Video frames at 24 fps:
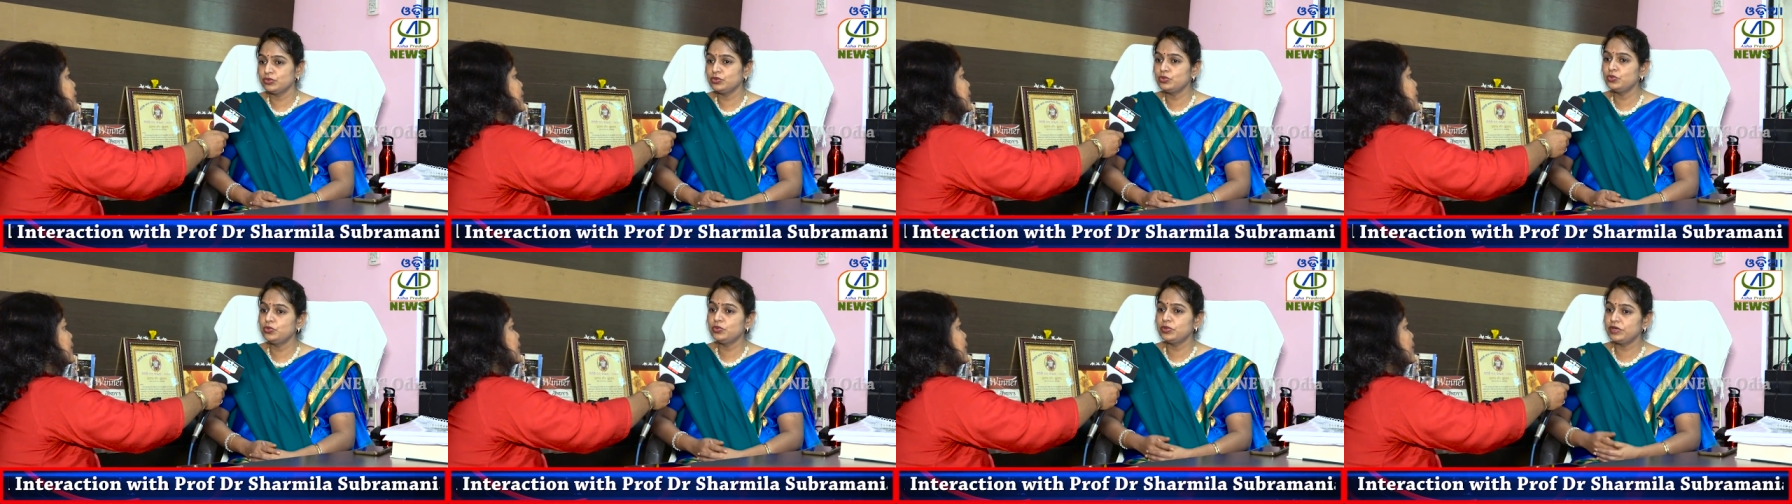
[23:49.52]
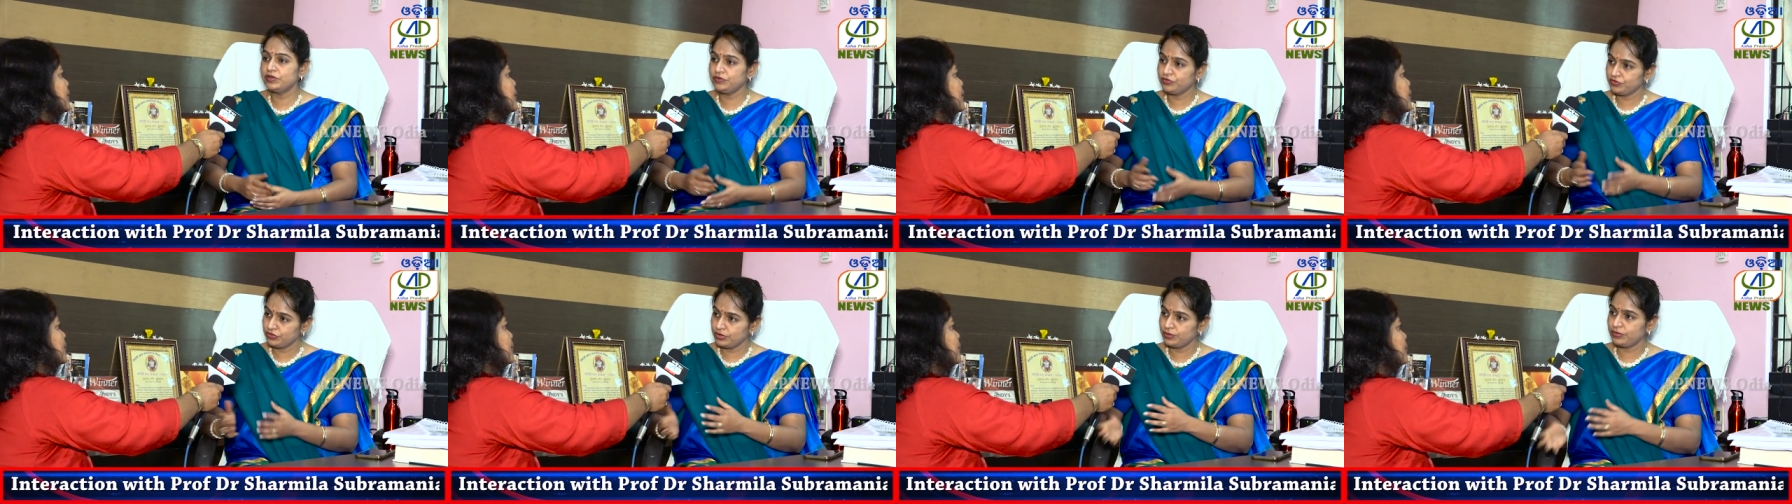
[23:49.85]
who
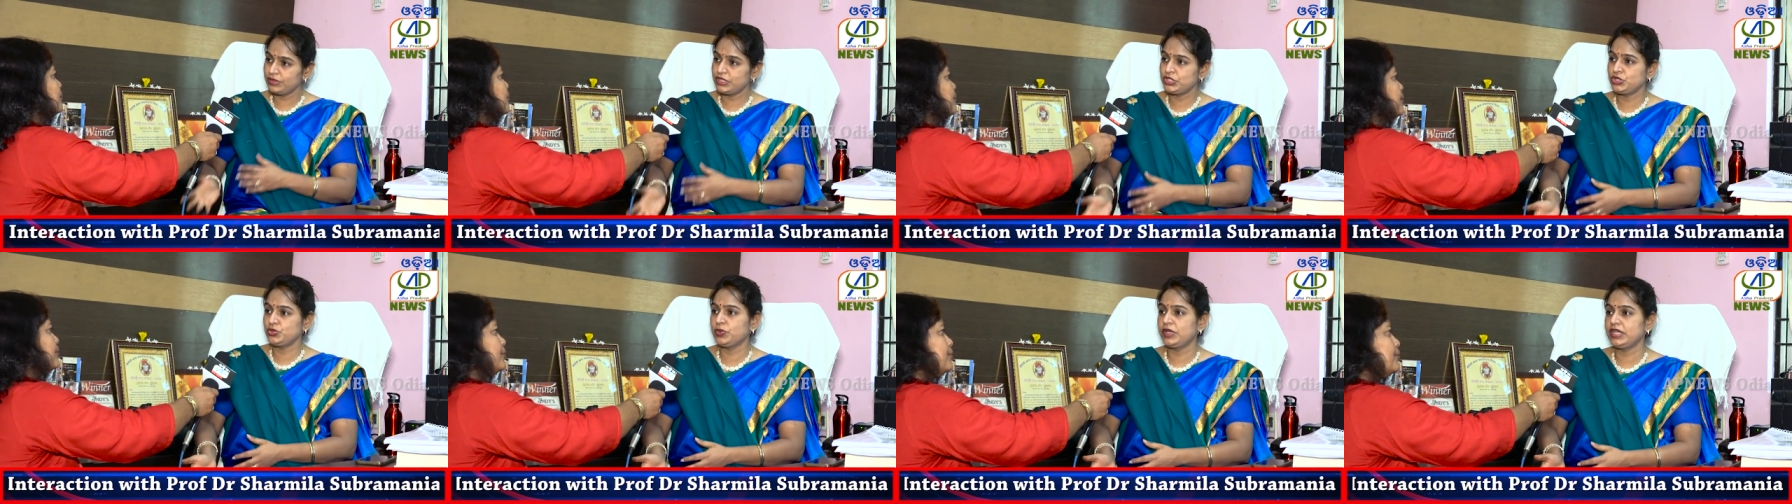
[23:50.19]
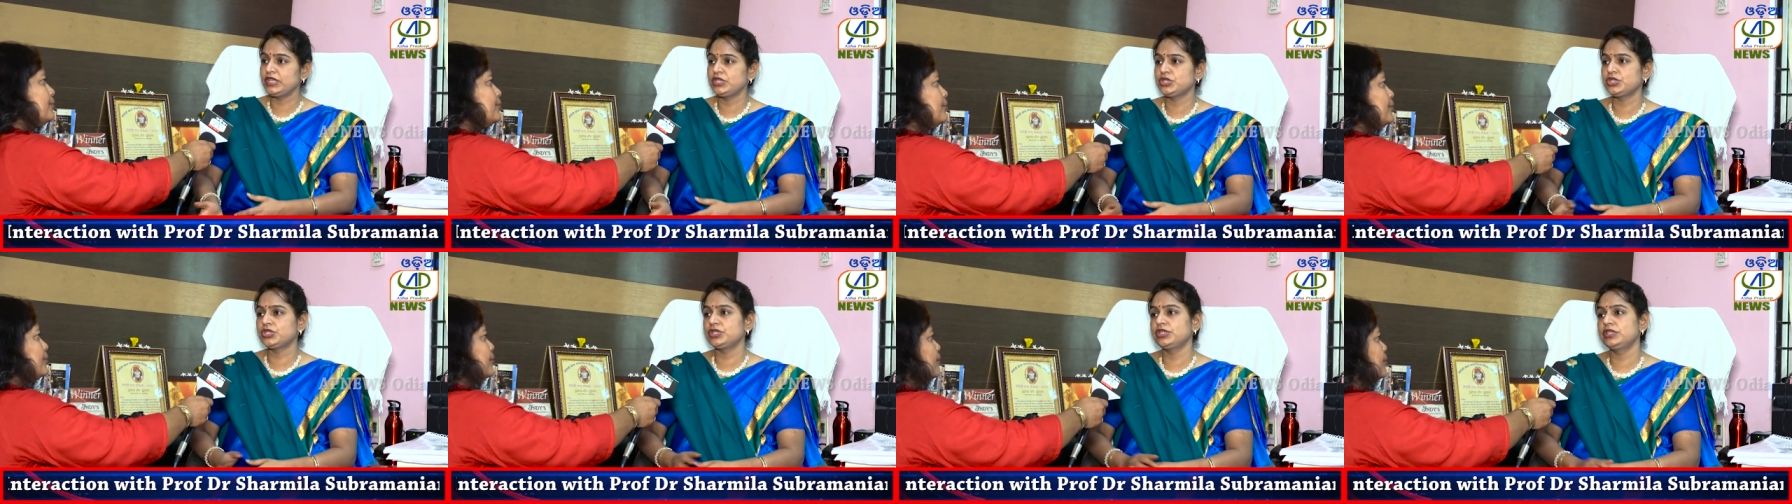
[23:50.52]
were from
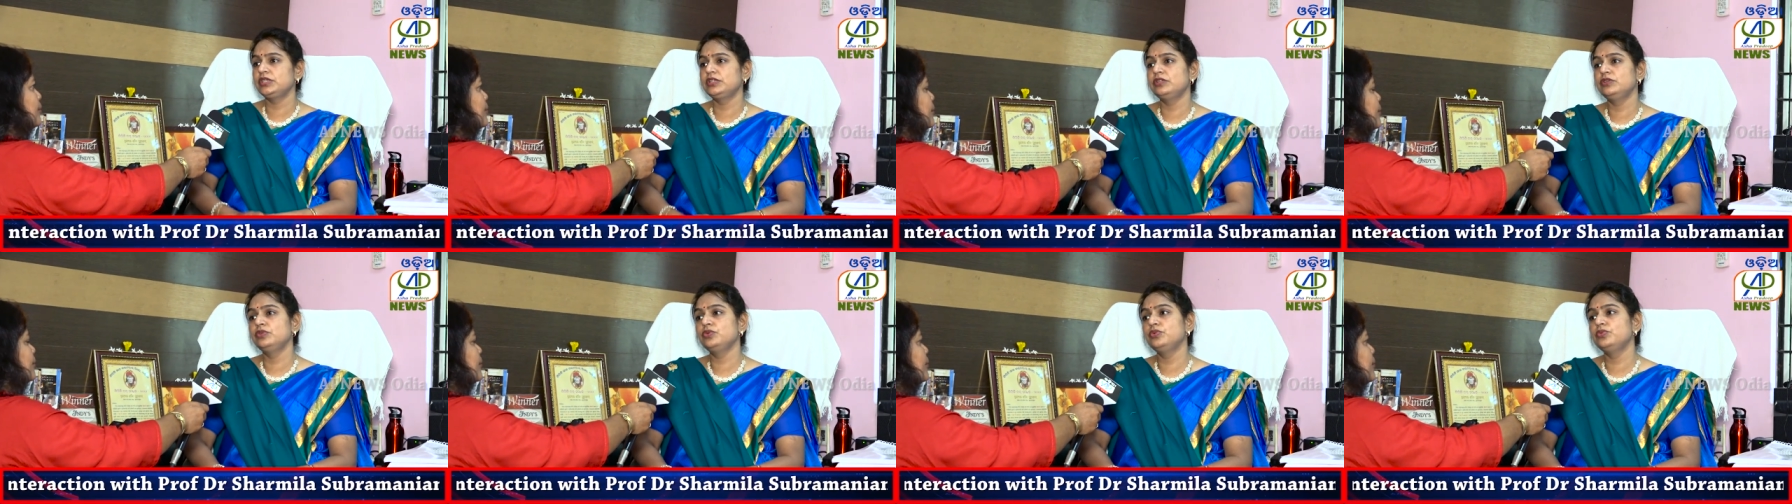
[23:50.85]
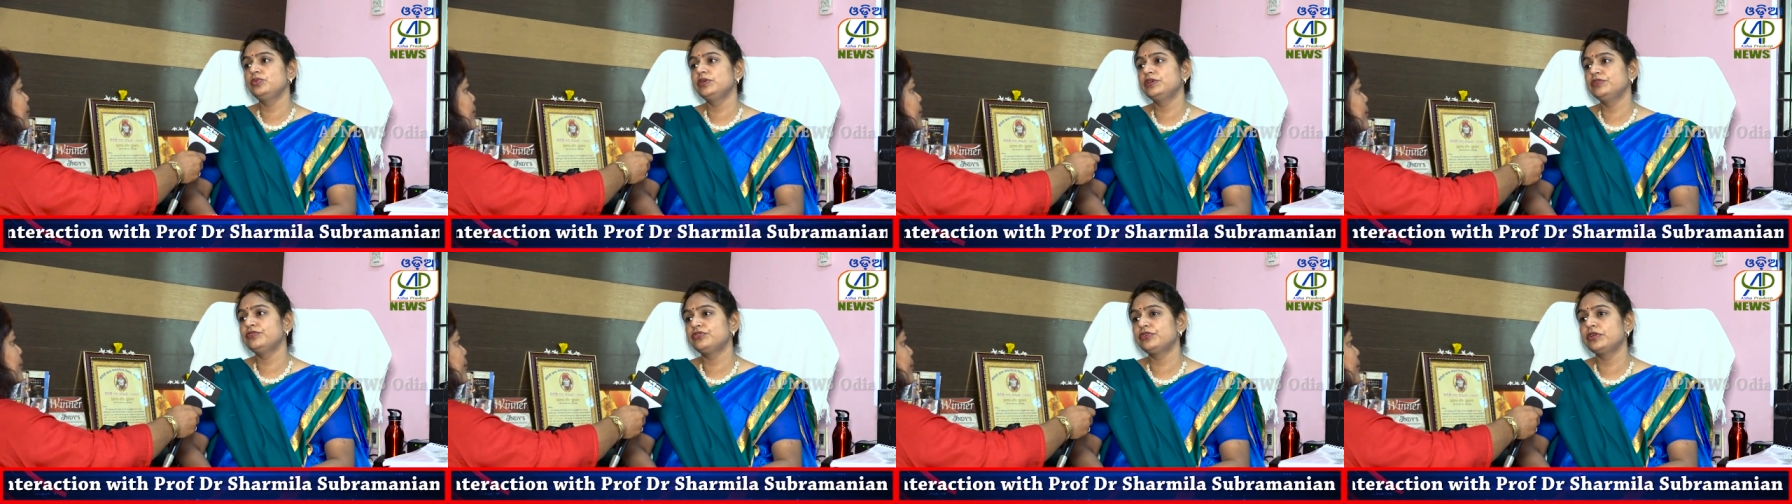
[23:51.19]
education, who
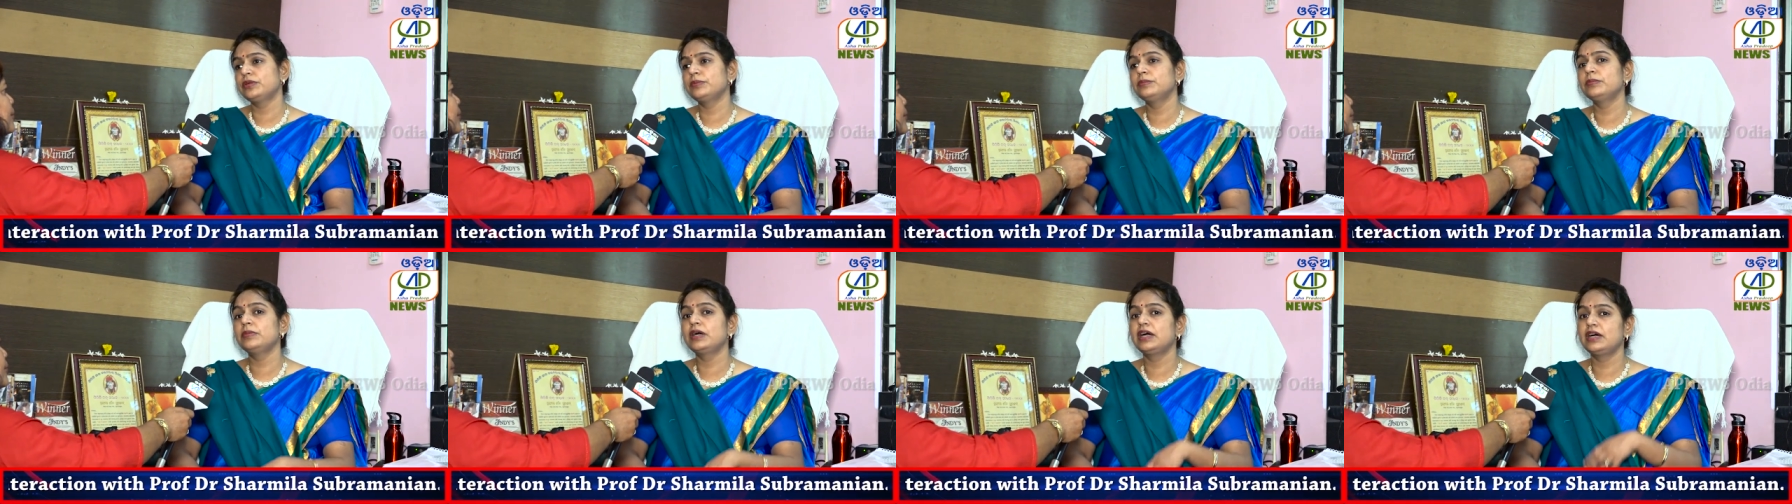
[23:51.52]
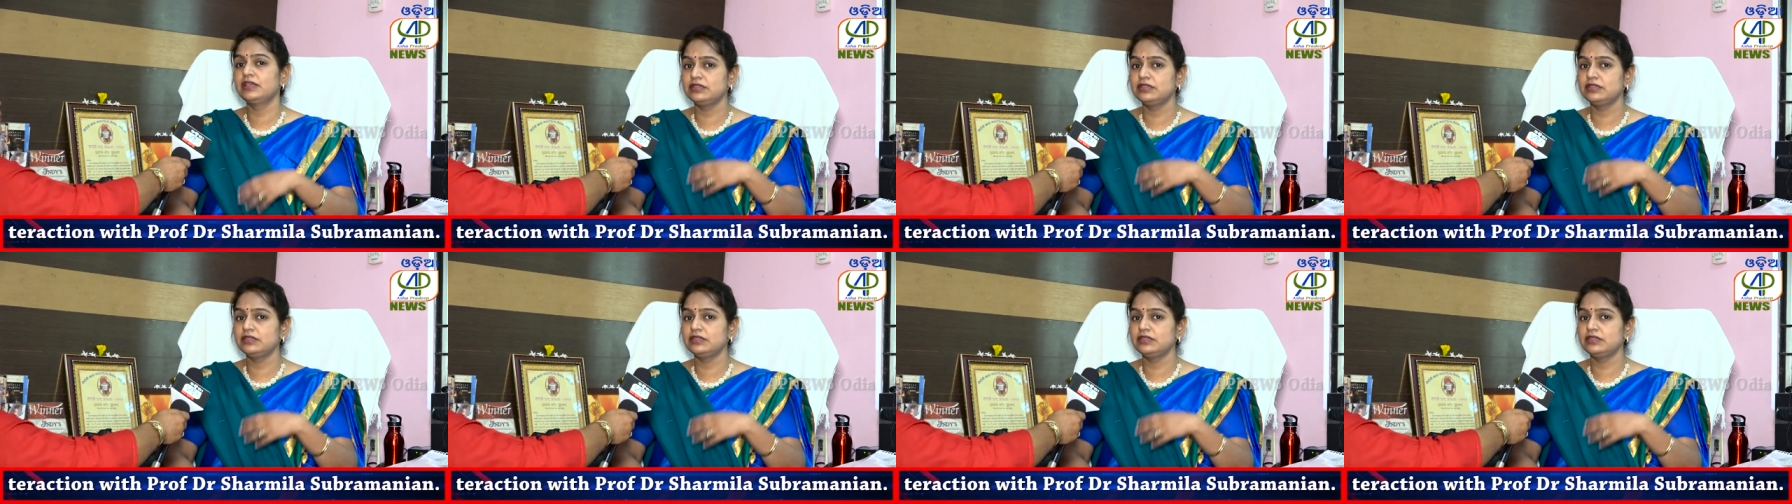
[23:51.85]
were from